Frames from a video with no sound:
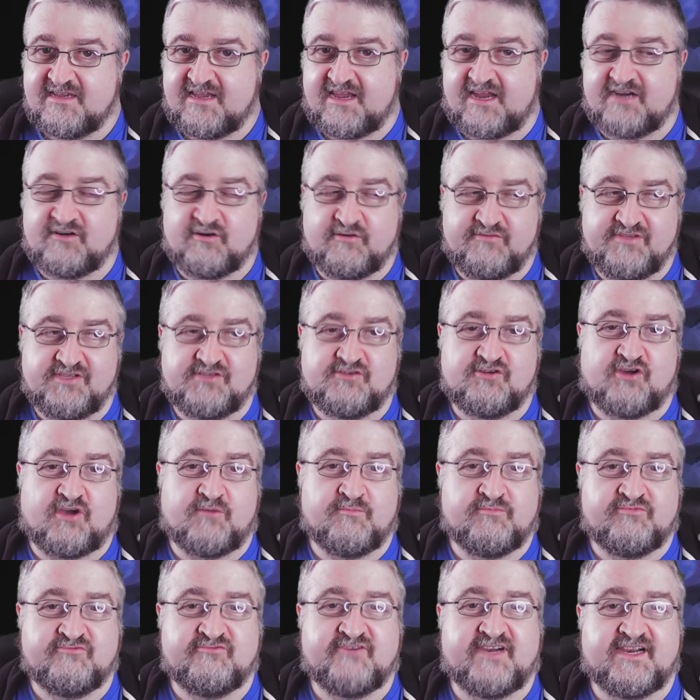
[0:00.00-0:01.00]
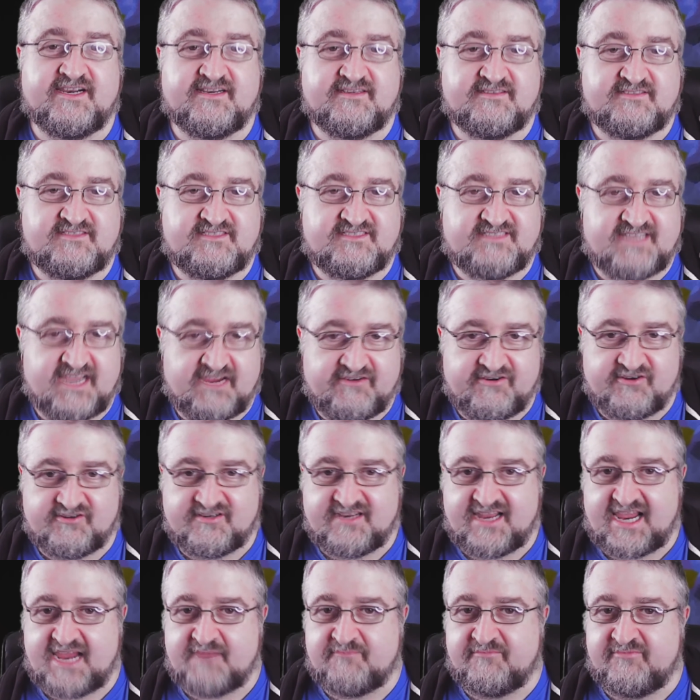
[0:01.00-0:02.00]
an over-the-top Brit
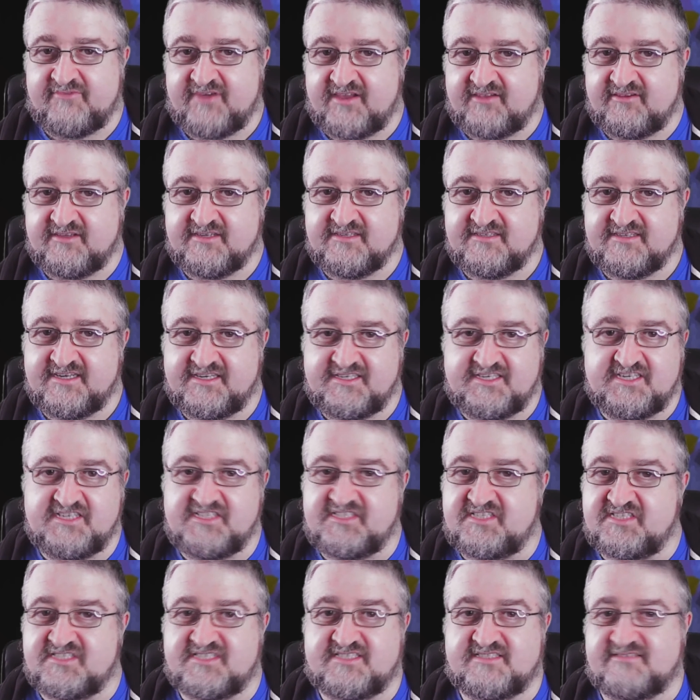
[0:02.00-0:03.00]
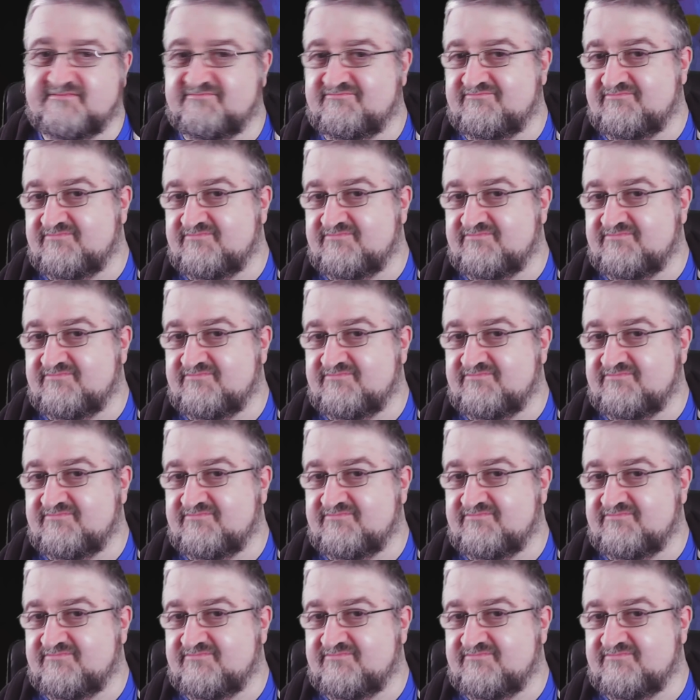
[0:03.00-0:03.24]
stereotype villain, and he's just